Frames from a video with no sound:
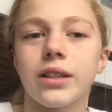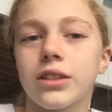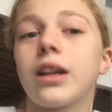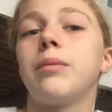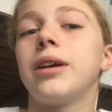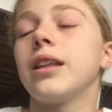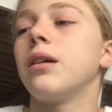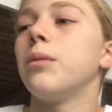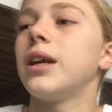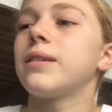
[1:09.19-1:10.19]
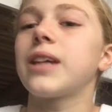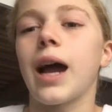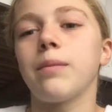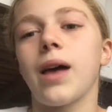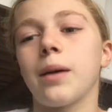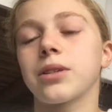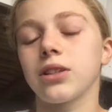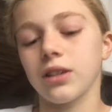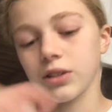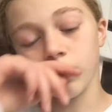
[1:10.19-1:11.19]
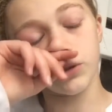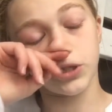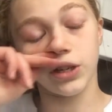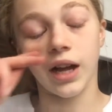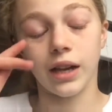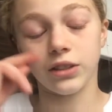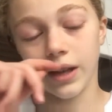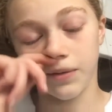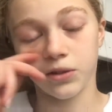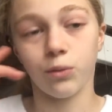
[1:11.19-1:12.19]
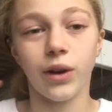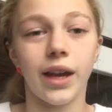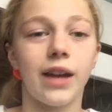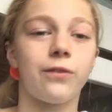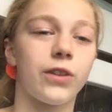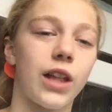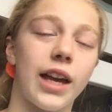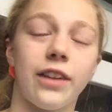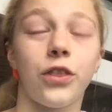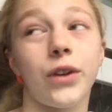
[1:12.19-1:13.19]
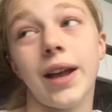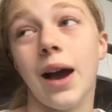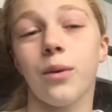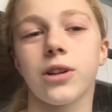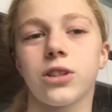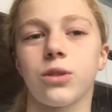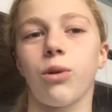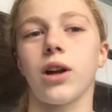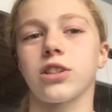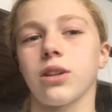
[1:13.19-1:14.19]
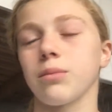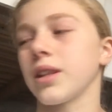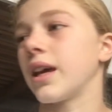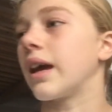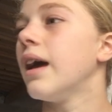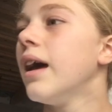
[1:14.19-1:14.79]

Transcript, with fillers: It's going to be a little bit of time lapse because I don't want you guys to have to wait for like three hours to watch something.